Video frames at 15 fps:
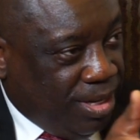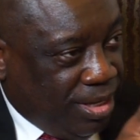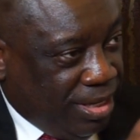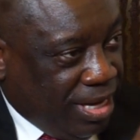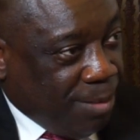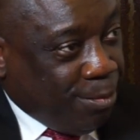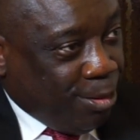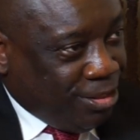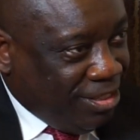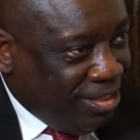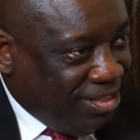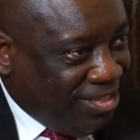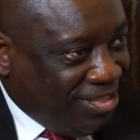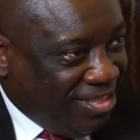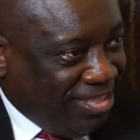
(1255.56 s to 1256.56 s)

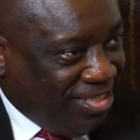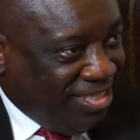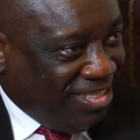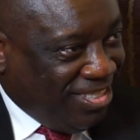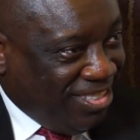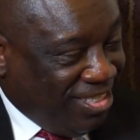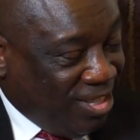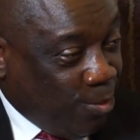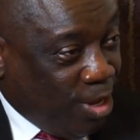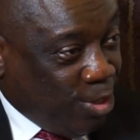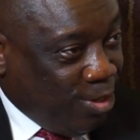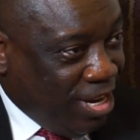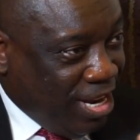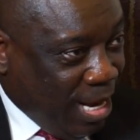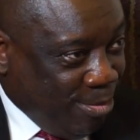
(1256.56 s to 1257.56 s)
deposits, where
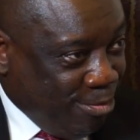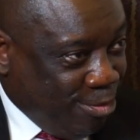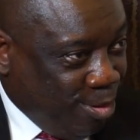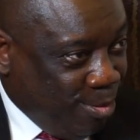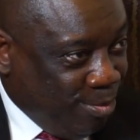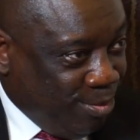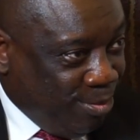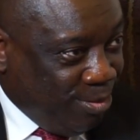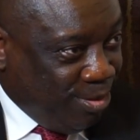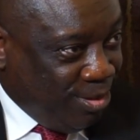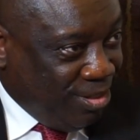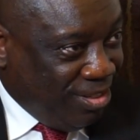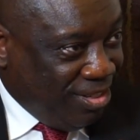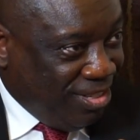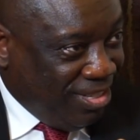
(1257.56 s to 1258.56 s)
do they come from?
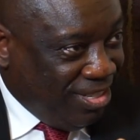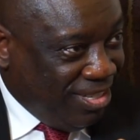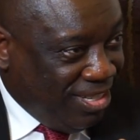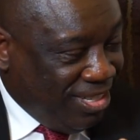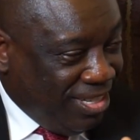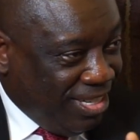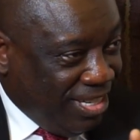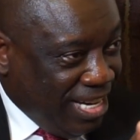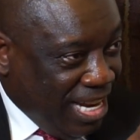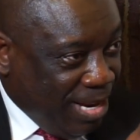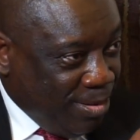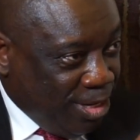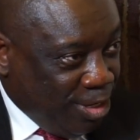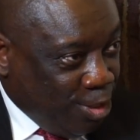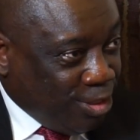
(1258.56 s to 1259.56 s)

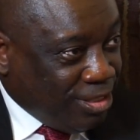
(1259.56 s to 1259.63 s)
They're your